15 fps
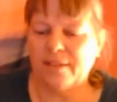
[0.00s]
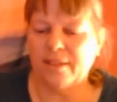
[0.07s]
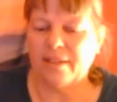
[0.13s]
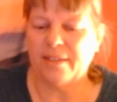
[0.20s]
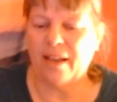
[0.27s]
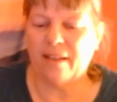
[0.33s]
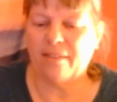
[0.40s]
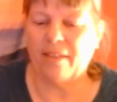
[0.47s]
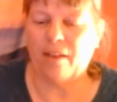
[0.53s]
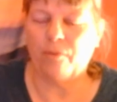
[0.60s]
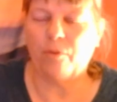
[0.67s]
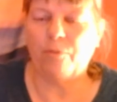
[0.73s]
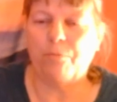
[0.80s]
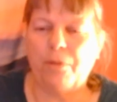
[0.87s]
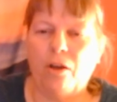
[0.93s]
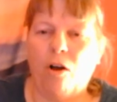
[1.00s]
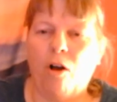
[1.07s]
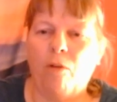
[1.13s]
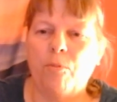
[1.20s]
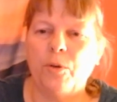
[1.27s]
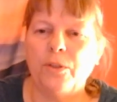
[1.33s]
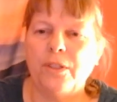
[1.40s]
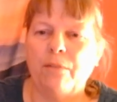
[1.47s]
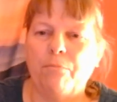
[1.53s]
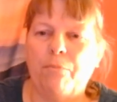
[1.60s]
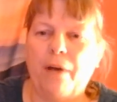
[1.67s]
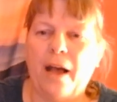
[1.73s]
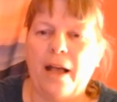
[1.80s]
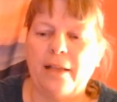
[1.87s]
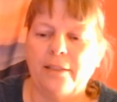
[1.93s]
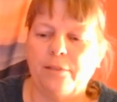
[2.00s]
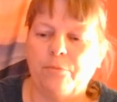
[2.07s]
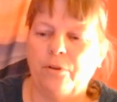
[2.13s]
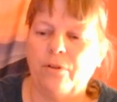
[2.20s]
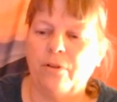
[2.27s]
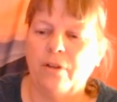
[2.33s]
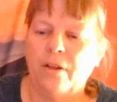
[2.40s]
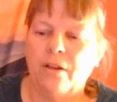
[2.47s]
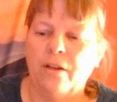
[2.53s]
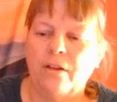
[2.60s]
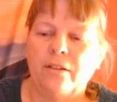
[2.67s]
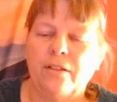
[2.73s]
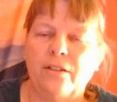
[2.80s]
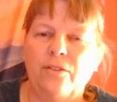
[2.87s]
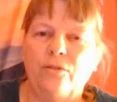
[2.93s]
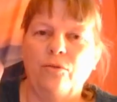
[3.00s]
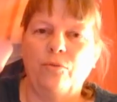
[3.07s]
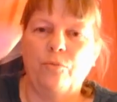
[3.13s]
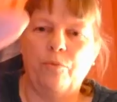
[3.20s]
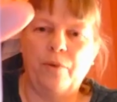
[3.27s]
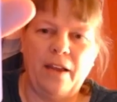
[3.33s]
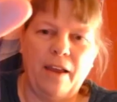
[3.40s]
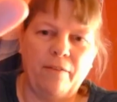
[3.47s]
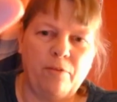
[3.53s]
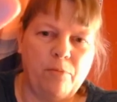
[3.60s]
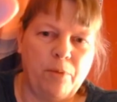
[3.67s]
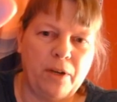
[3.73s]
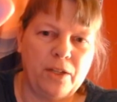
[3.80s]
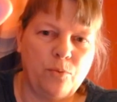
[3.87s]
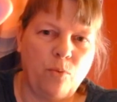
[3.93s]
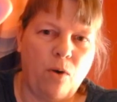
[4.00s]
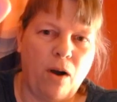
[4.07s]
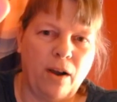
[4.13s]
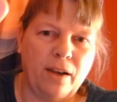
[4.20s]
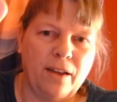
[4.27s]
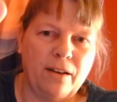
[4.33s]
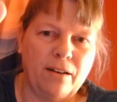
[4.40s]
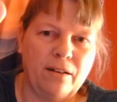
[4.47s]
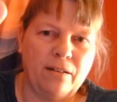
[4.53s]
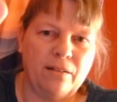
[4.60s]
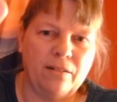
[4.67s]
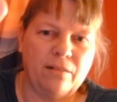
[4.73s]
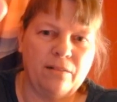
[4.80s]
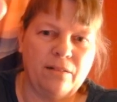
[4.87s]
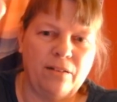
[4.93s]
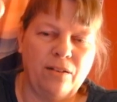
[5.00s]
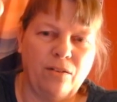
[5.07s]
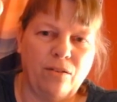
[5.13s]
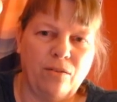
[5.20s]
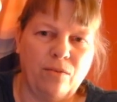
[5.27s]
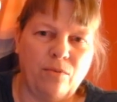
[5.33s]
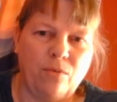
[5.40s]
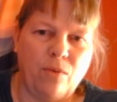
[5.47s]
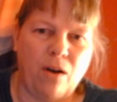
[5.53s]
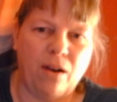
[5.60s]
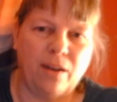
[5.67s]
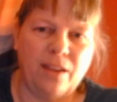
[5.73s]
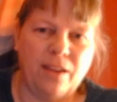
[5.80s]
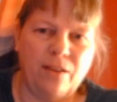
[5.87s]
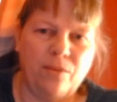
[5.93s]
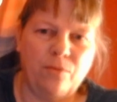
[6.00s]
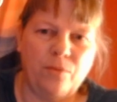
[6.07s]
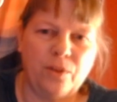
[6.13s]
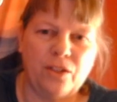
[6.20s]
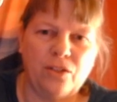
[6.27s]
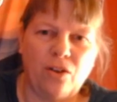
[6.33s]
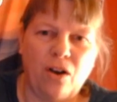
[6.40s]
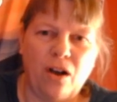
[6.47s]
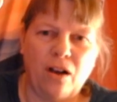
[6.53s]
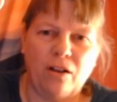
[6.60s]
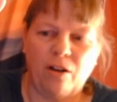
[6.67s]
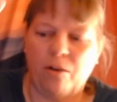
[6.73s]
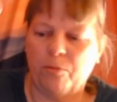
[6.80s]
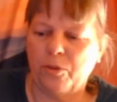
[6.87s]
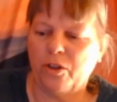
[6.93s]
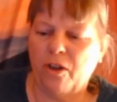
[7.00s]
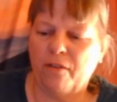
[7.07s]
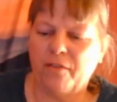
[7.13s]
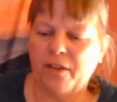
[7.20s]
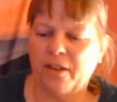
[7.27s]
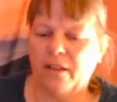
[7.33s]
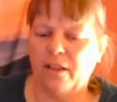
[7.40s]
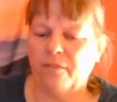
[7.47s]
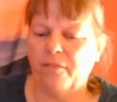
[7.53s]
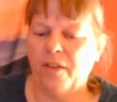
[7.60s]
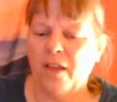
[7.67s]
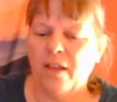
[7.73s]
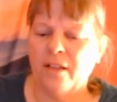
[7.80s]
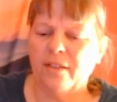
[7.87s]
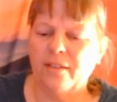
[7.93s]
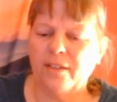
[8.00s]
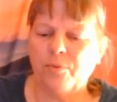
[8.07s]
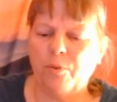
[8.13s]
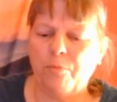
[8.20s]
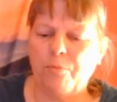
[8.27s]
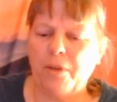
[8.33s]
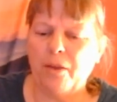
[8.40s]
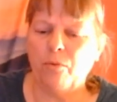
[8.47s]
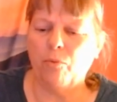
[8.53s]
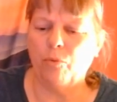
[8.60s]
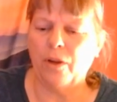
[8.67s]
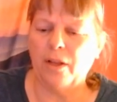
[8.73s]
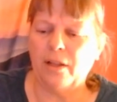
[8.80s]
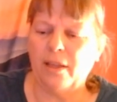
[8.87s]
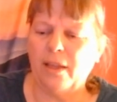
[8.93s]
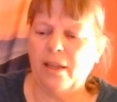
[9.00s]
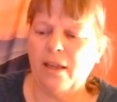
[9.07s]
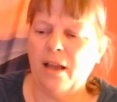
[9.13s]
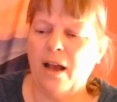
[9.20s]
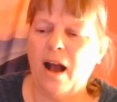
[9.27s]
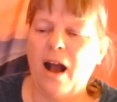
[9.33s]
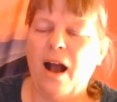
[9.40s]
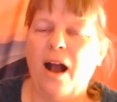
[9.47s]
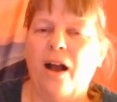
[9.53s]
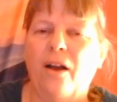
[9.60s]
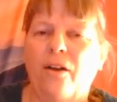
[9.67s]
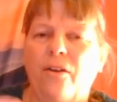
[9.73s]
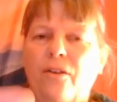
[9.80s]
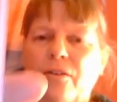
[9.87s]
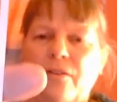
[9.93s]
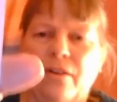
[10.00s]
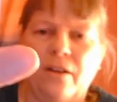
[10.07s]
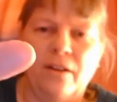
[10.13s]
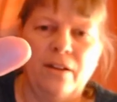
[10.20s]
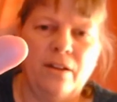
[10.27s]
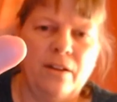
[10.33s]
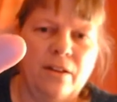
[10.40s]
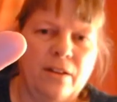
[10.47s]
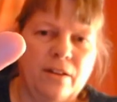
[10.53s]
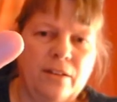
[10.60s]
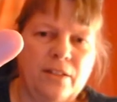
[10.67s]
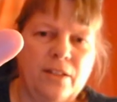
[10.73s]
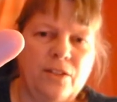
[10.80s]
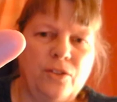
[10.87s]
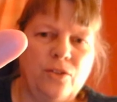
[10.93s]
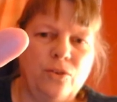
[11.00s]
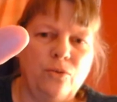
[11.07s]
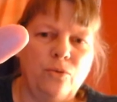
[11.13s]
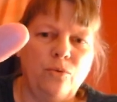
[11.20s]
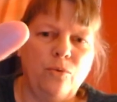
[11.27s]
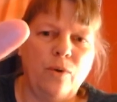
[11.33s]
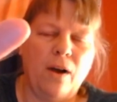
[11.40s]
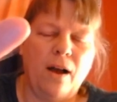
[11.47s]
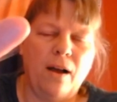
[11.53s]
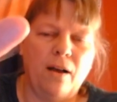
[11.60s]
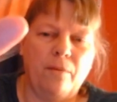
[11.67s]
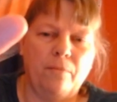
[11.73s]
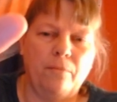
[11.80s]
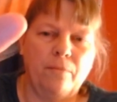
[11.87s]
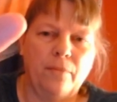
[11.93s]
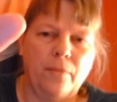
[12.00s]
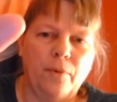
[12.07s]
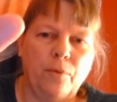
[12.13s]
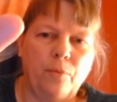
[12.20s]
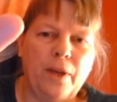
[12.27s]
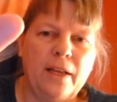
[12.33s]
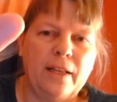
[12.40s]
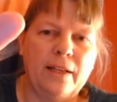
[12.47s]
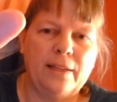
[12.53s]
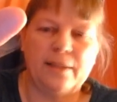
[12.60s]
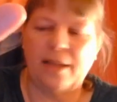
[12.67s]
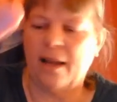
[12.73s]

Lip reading: deck that would be almost impossible to do. Everybody's walking, walking with a dog almost off a cliff. This would be really hard to do readings. And